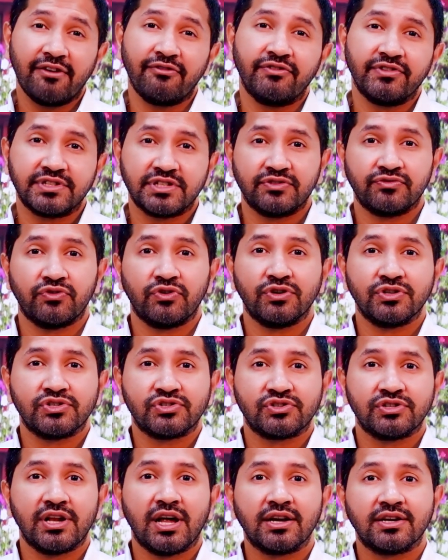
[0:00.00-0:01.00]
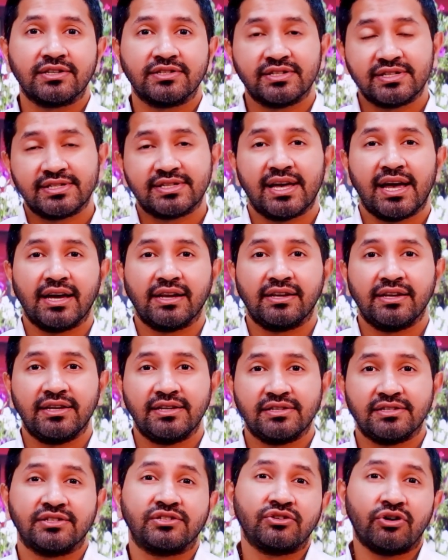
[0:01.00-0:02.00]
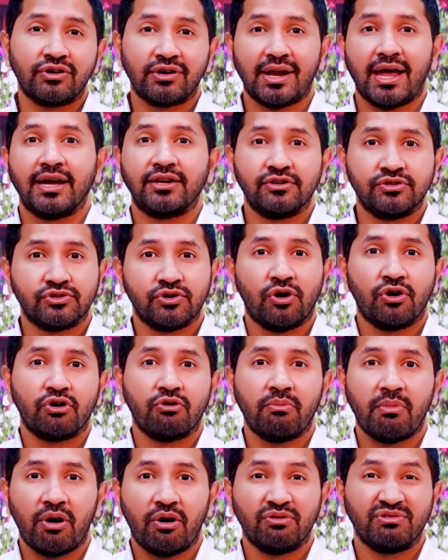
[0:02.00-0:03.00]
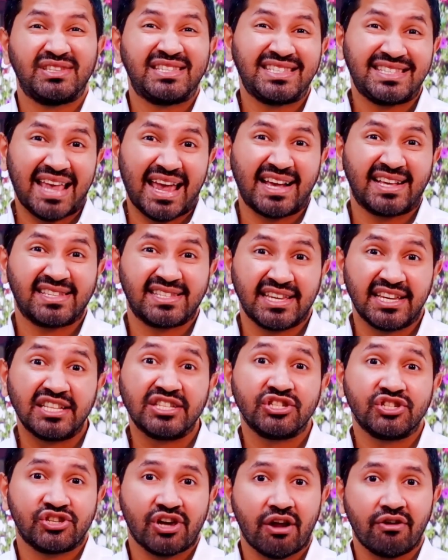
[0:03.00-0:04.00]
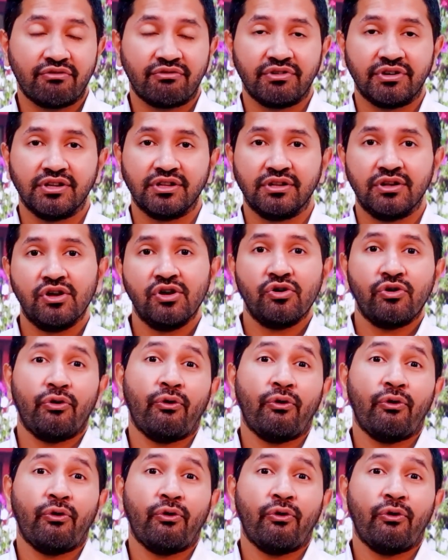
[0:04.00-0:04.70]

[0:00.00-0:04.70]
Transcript: First of all, Sri Lankan society does not like to talk about sex in general